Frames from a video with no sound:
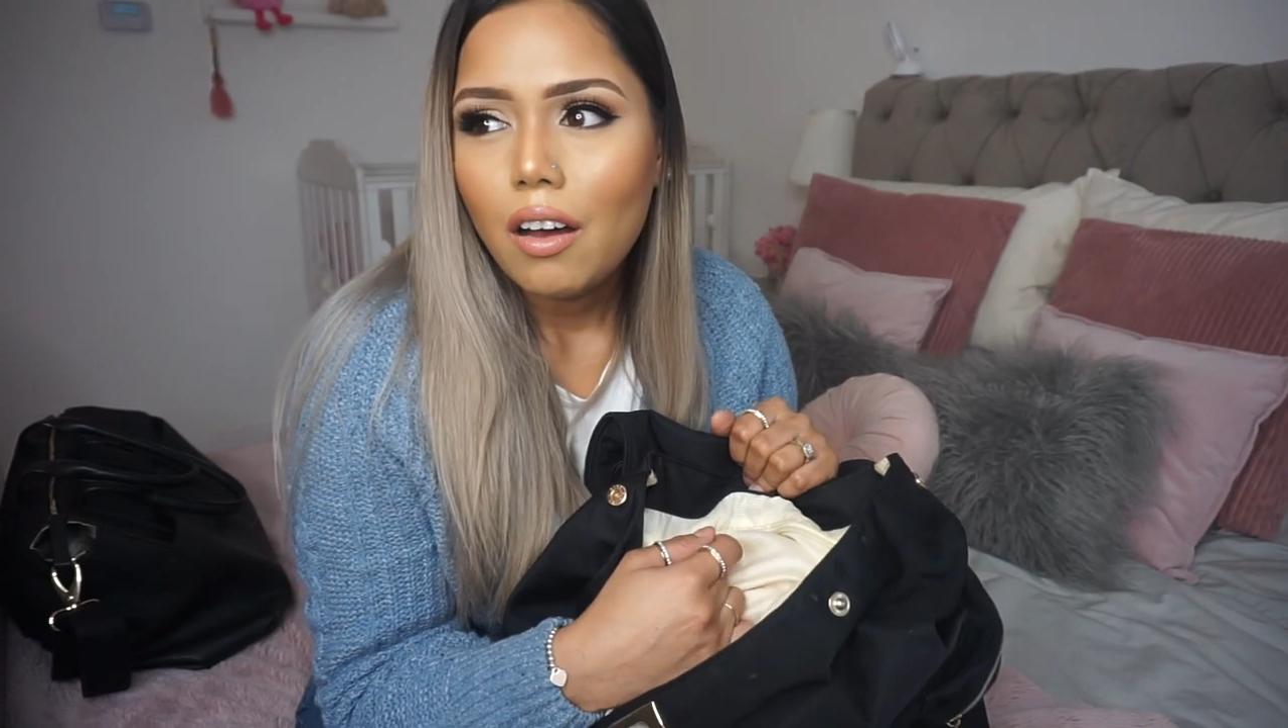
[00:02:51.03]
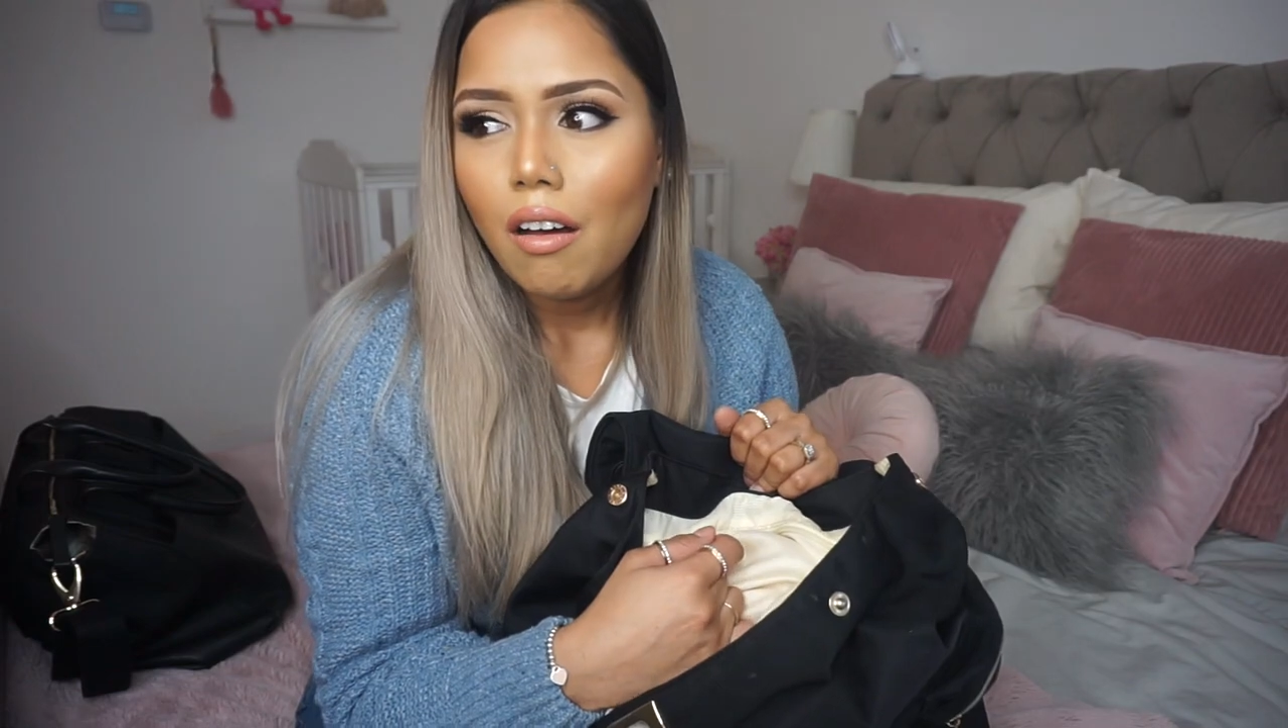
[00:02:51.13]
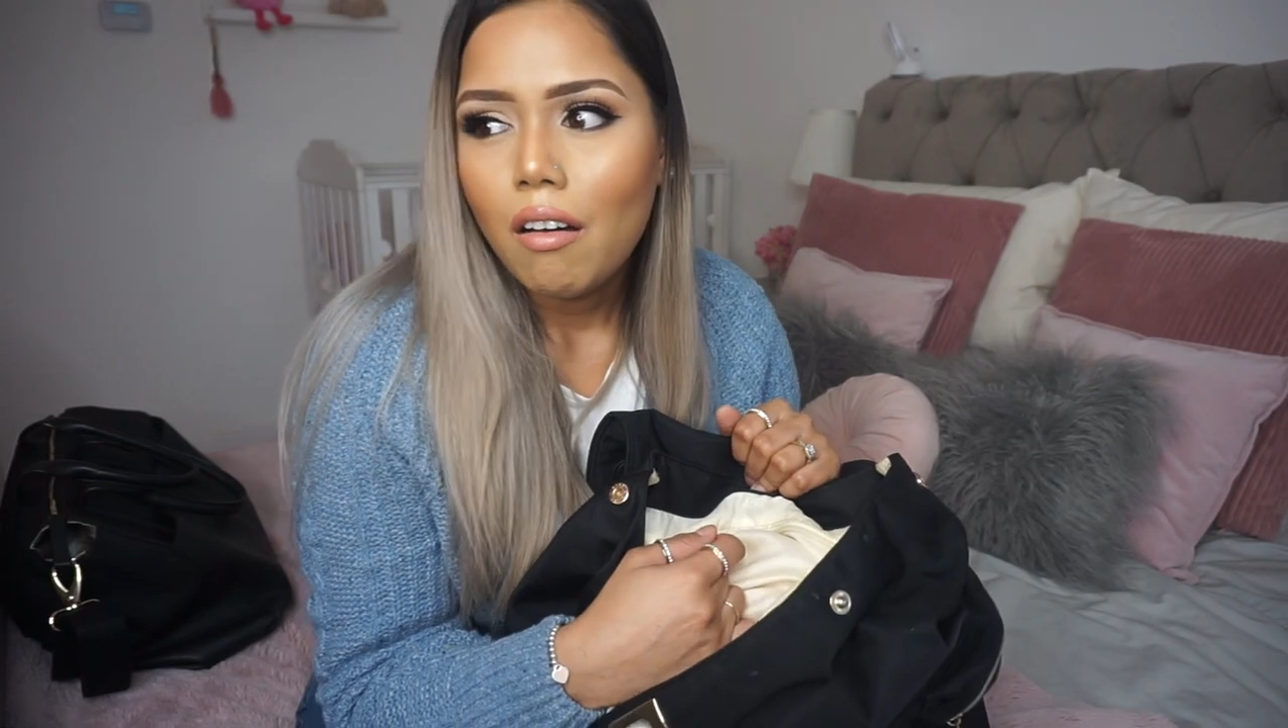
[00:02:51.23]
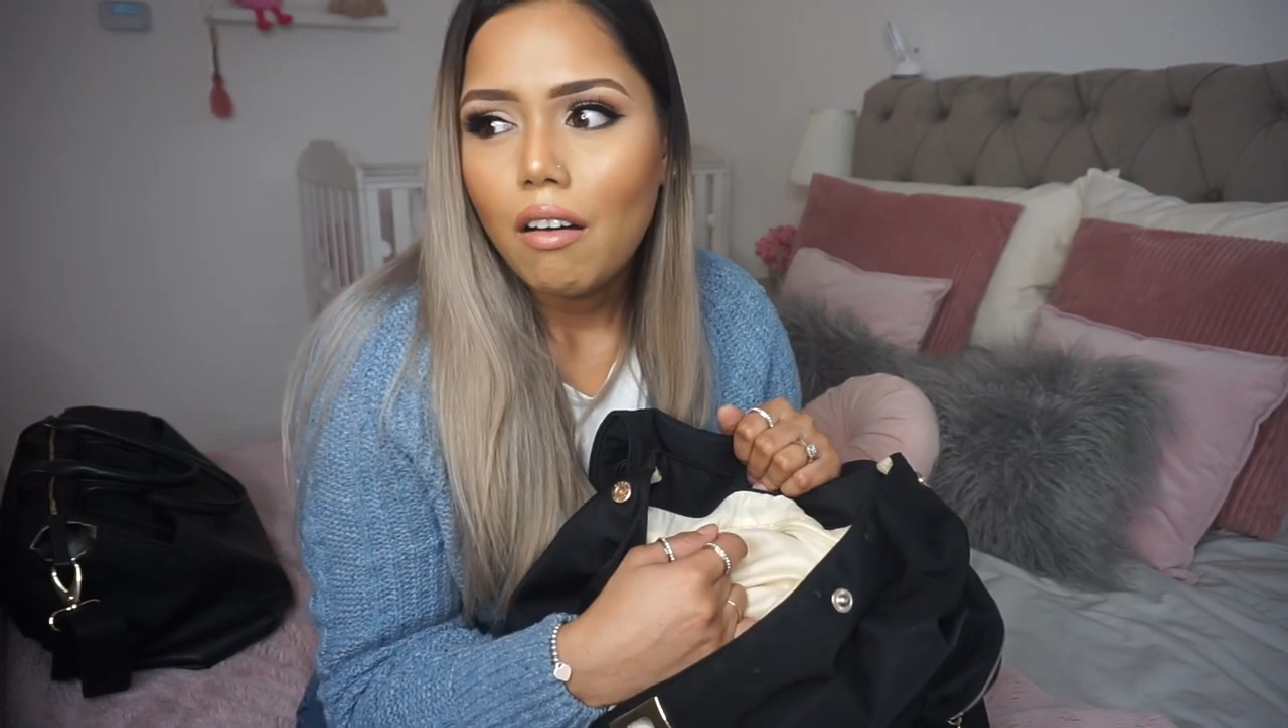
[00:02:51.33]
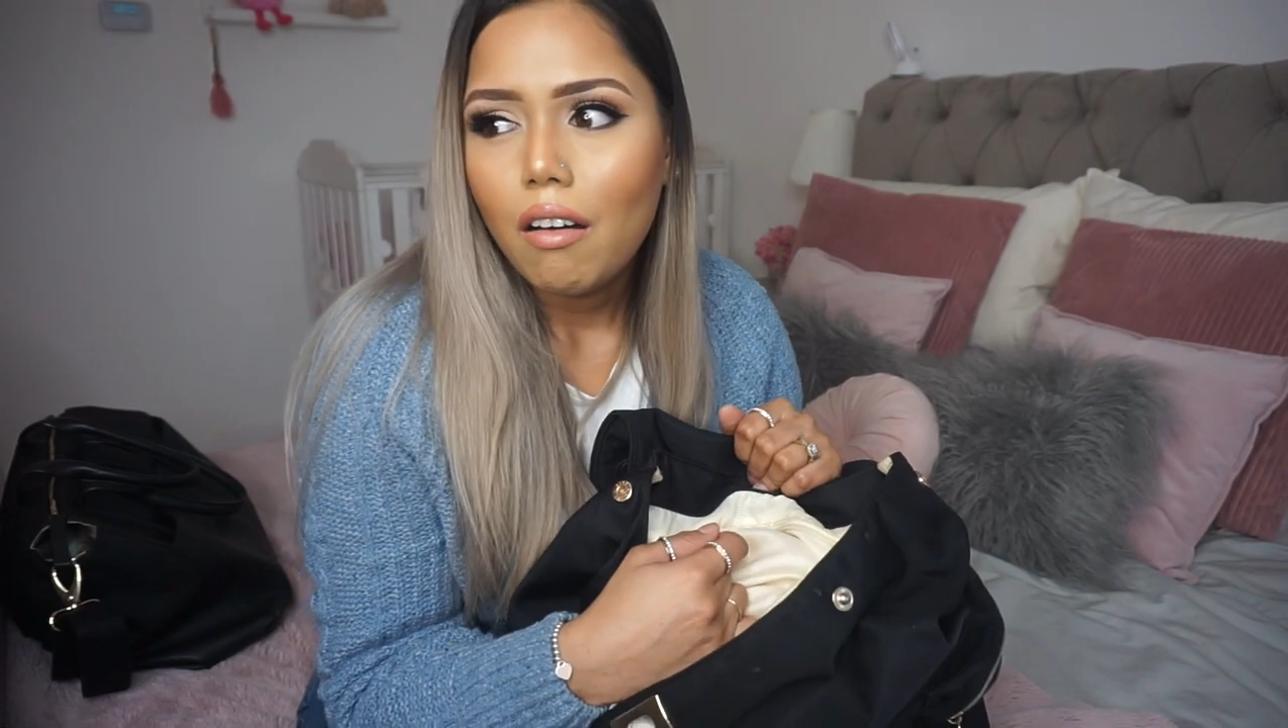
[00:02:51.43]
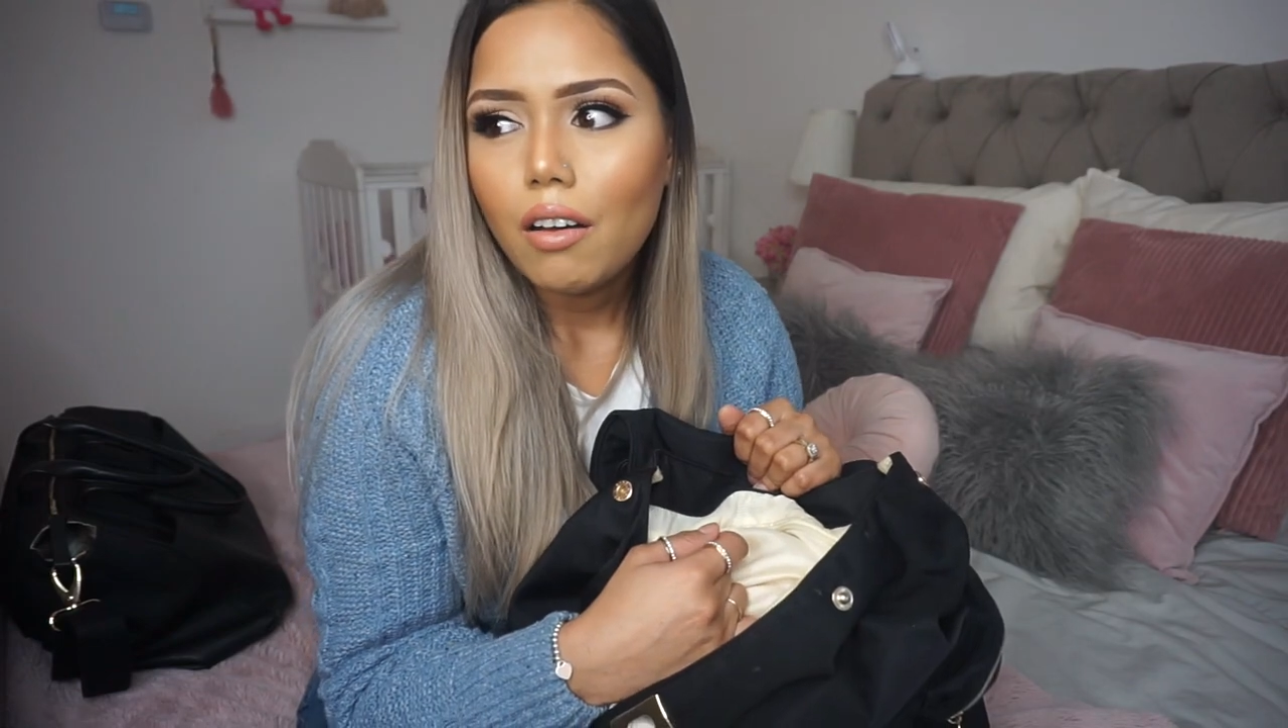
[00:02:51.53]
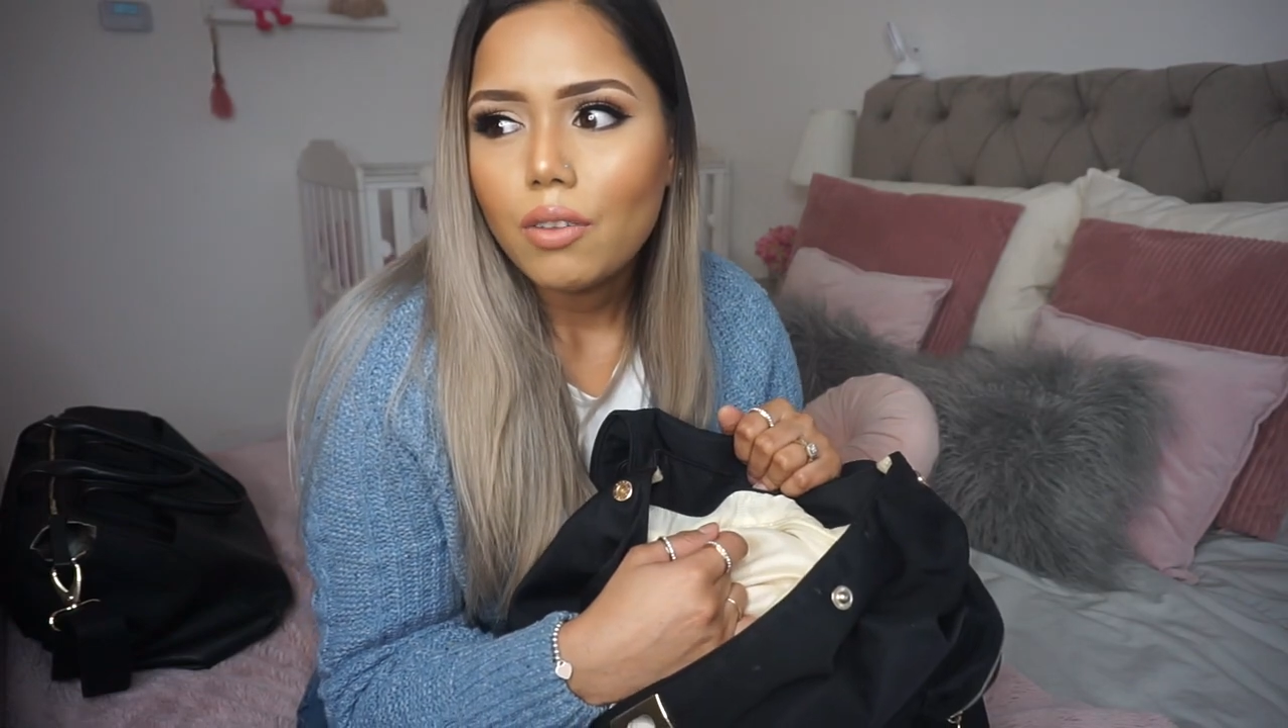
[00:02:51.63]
uh,